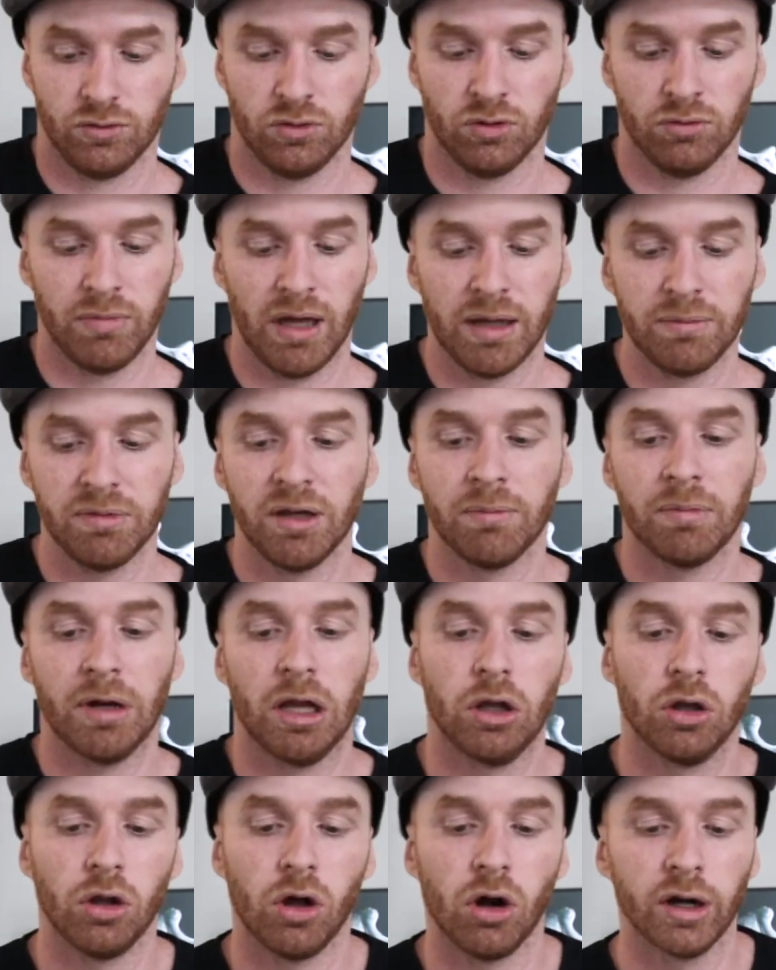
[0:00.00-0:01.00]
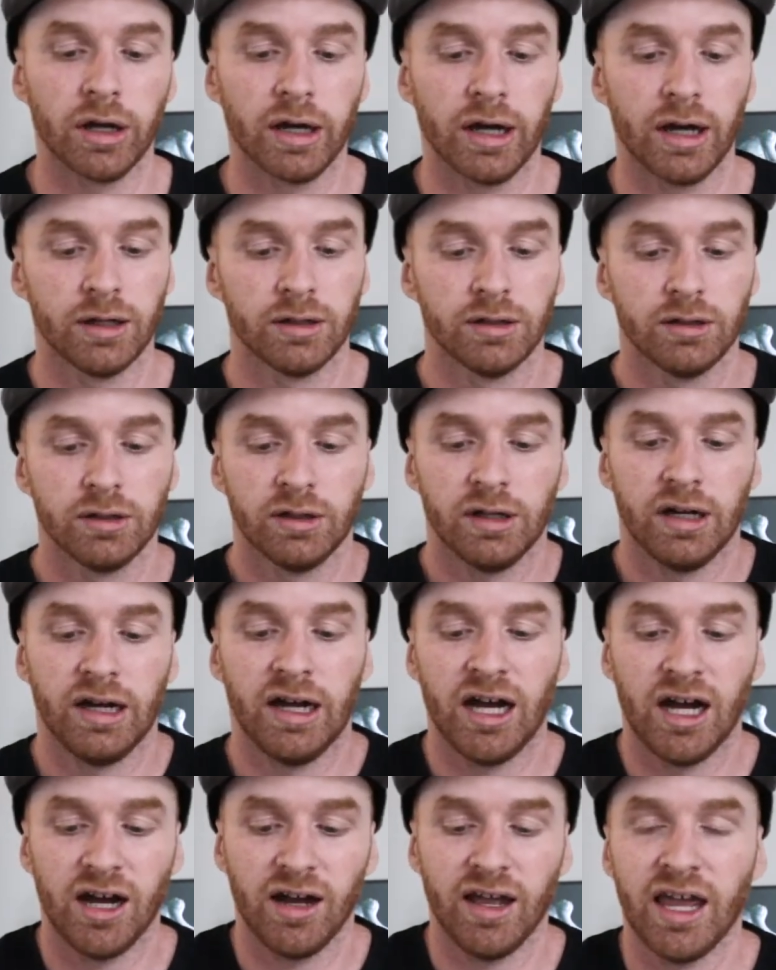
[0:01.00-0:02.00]
or maybe a bit longer
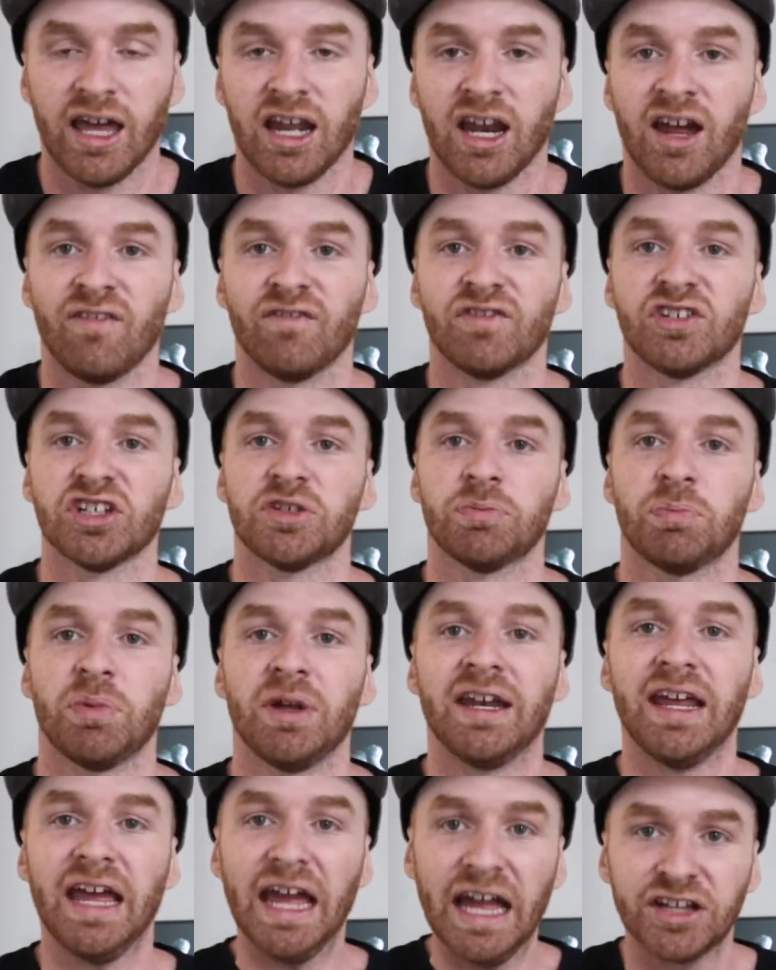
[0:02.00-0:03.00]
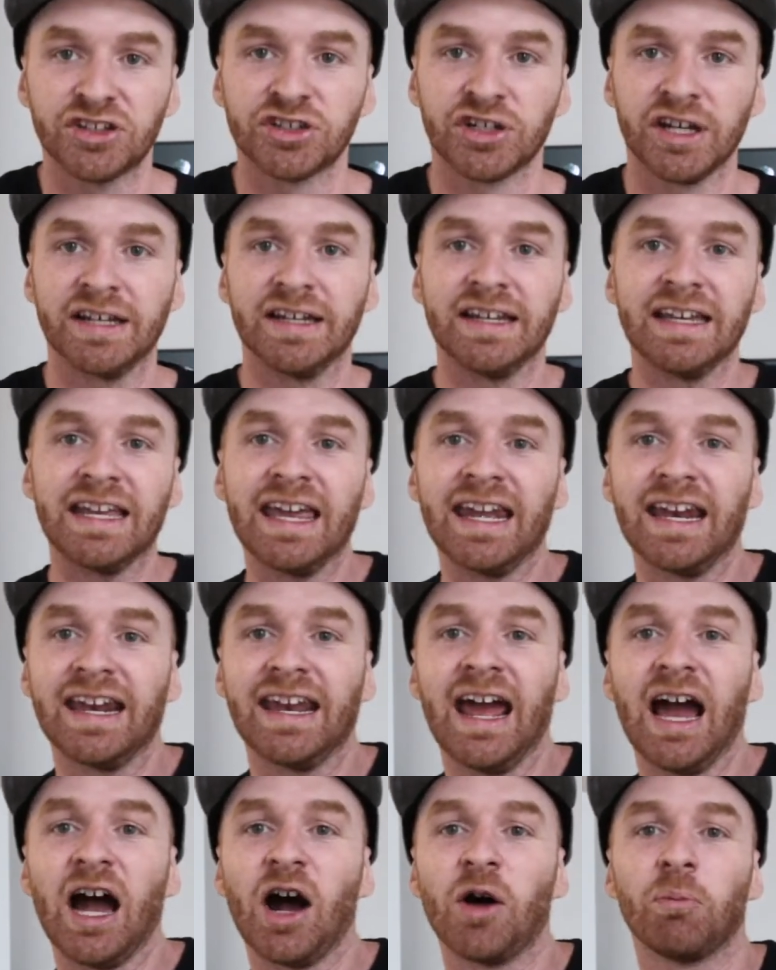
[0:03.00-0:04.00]
uh, and have just been itching to get
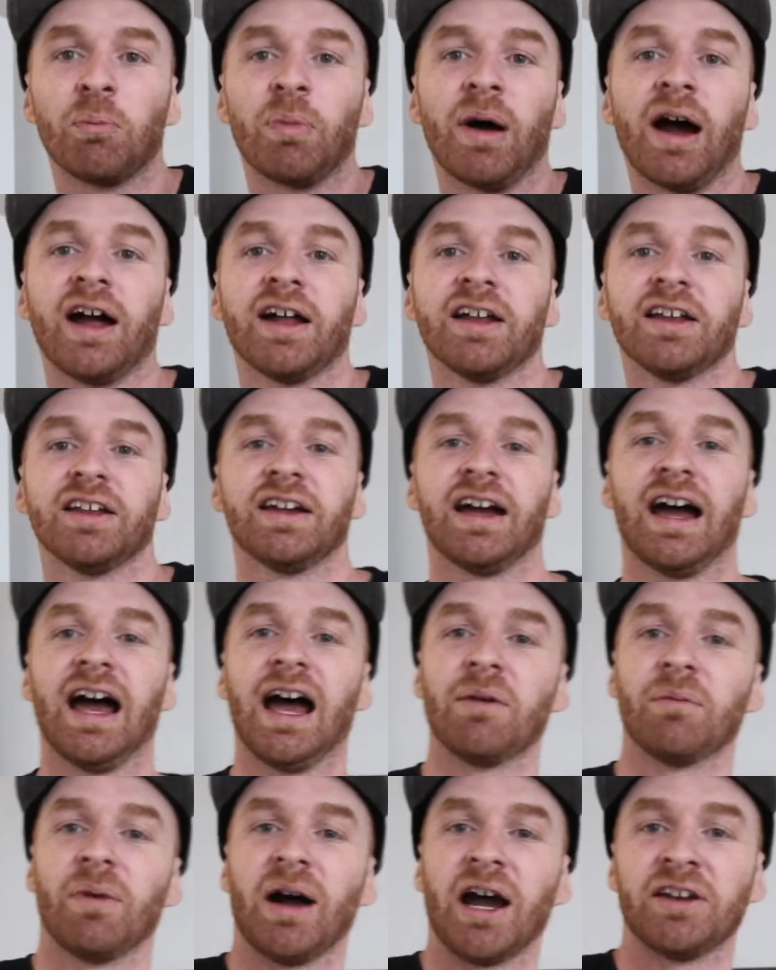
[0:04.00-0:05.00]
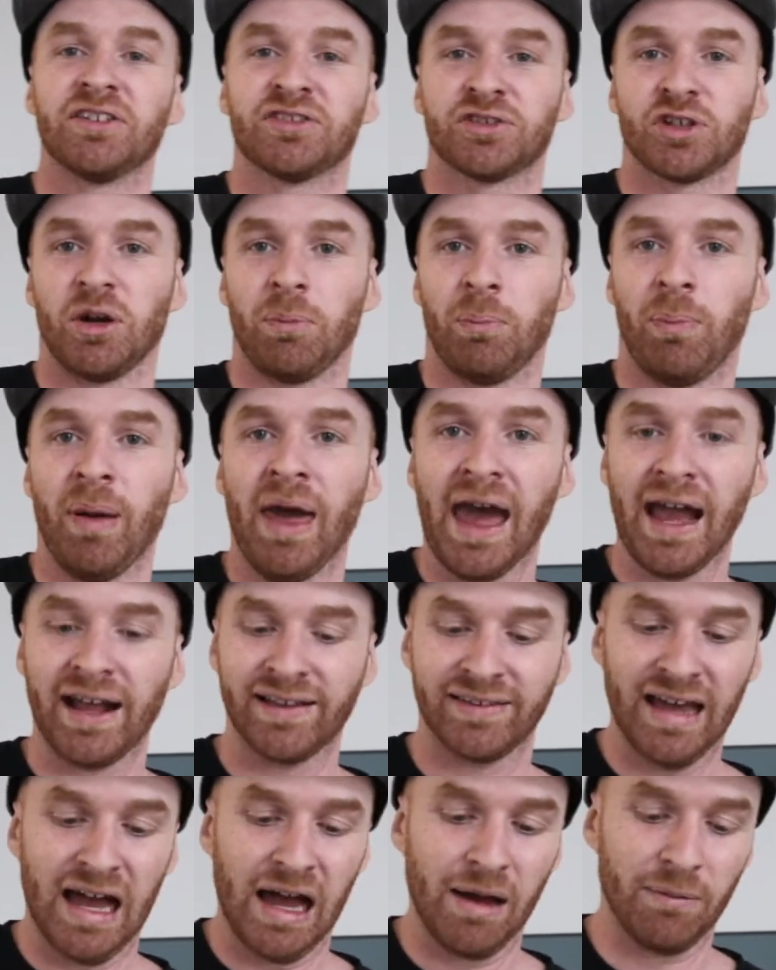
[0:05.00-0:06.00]
it out but um, I'd sort of
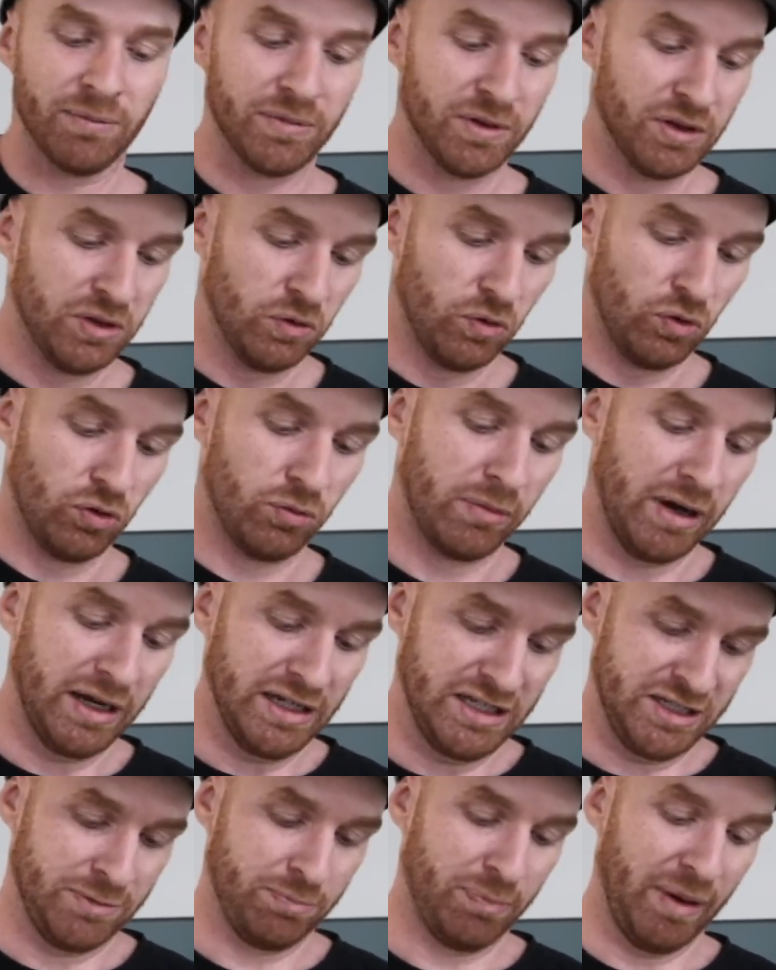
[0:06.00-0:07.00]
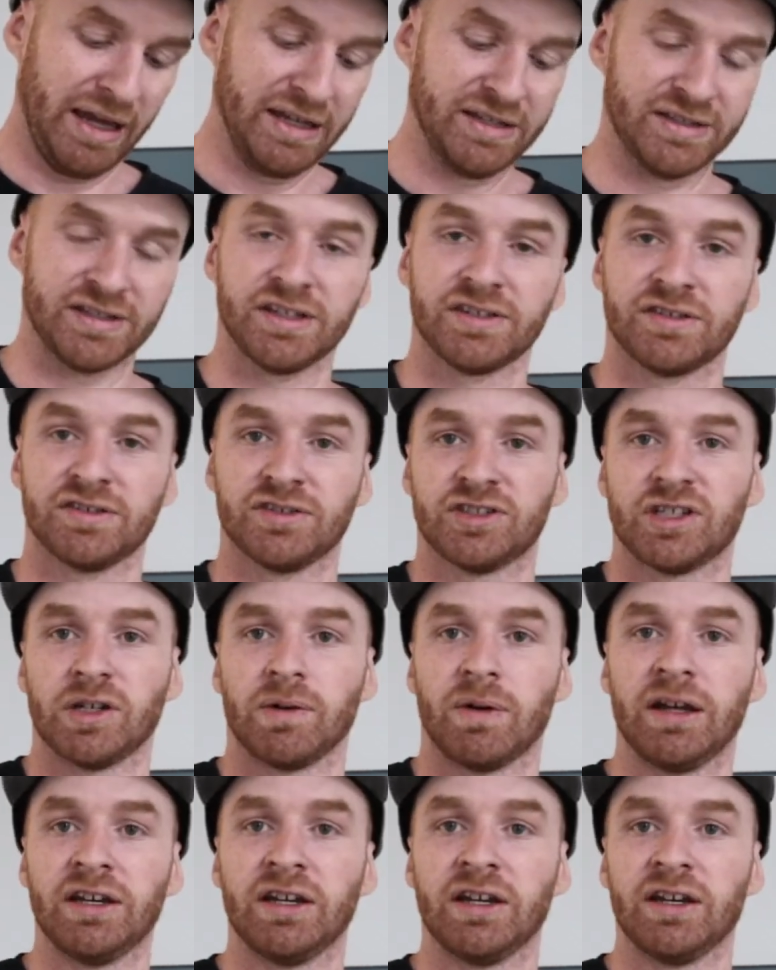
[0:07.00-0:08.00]
packed up all my spaces and
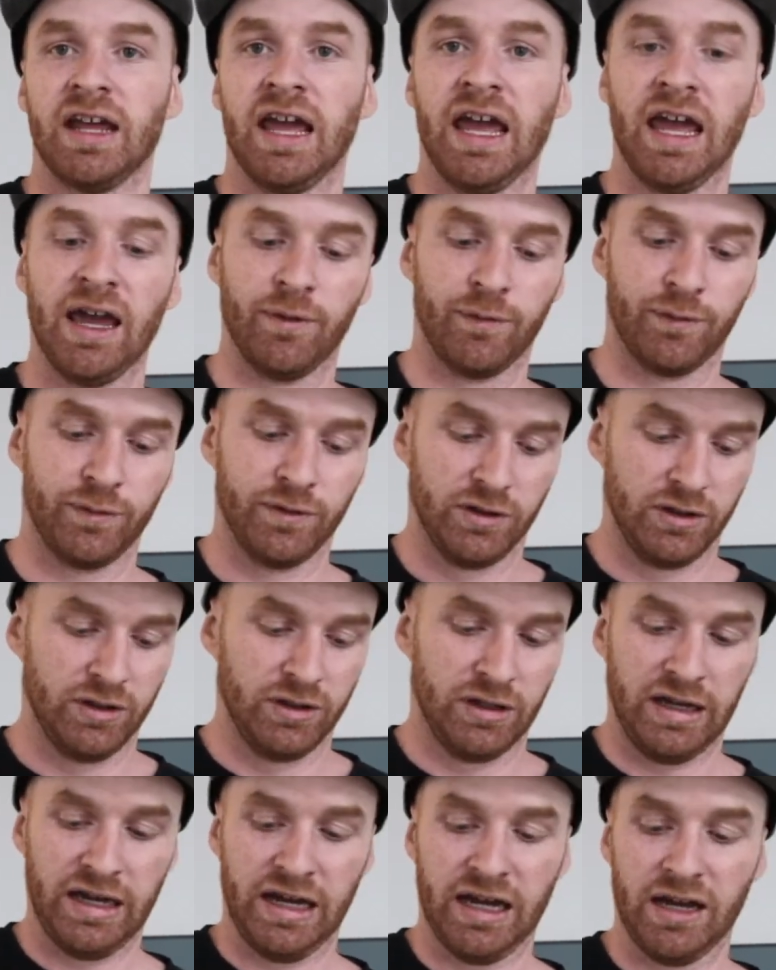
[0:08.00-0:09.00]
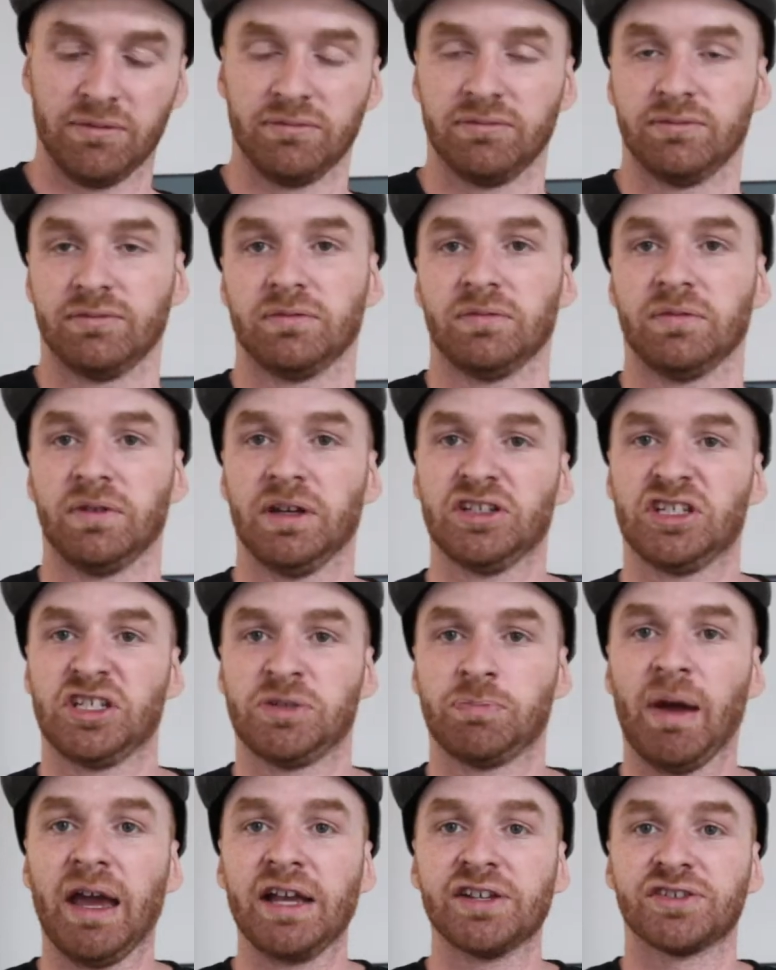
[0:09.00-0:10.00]
so I didn't have um, a
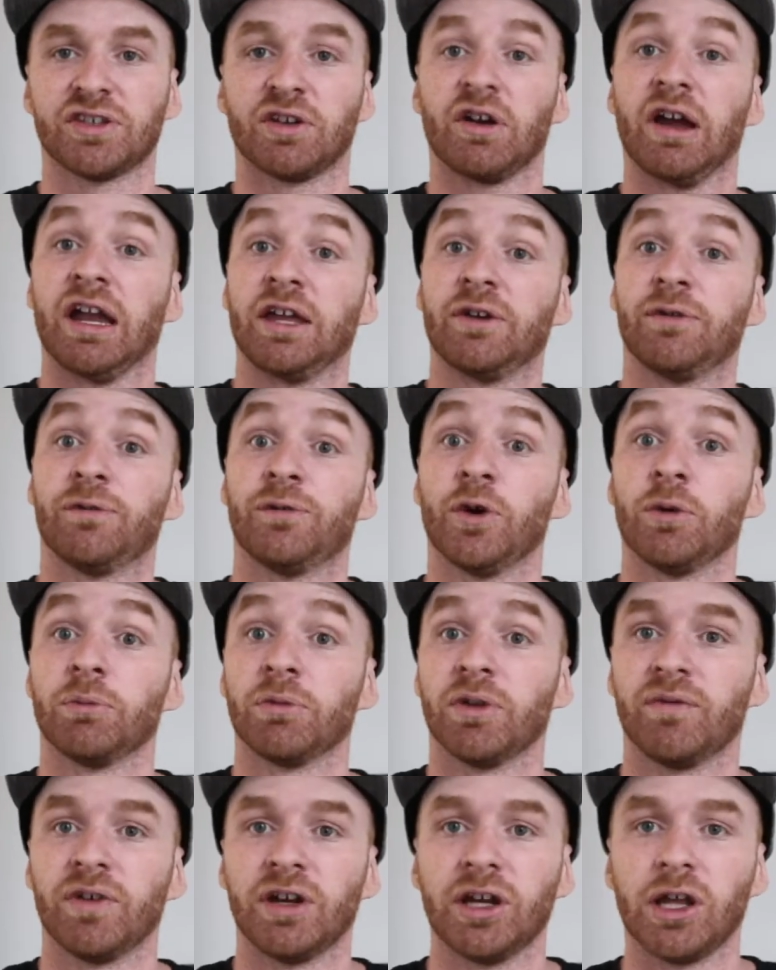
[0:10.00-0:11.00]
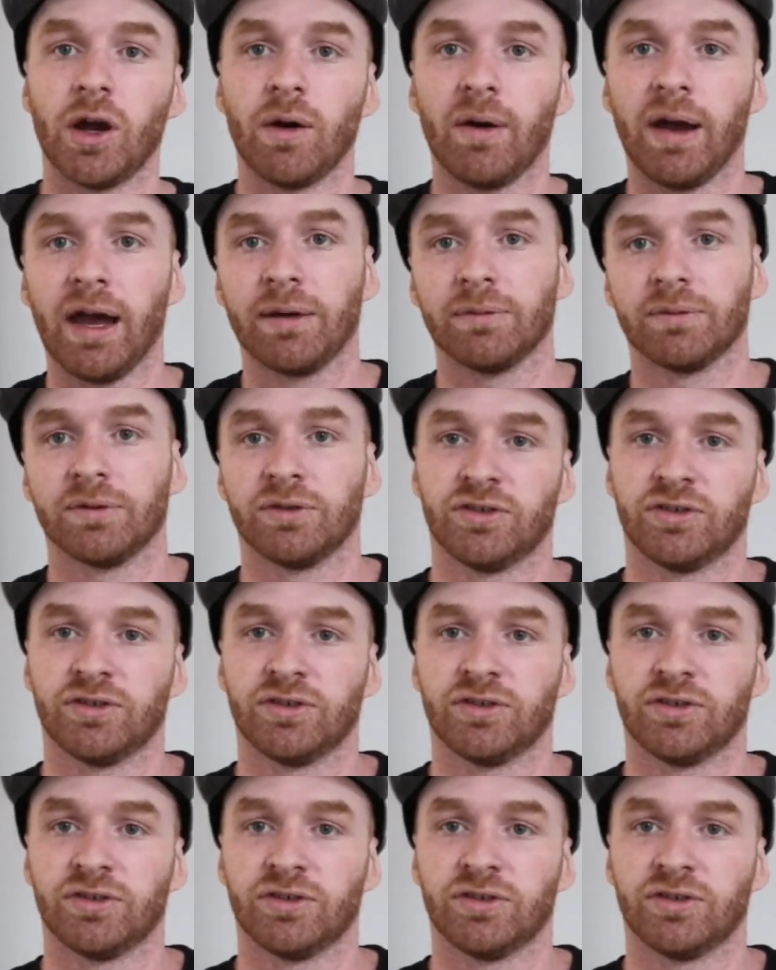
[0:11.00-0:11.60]
space that I could film the video at.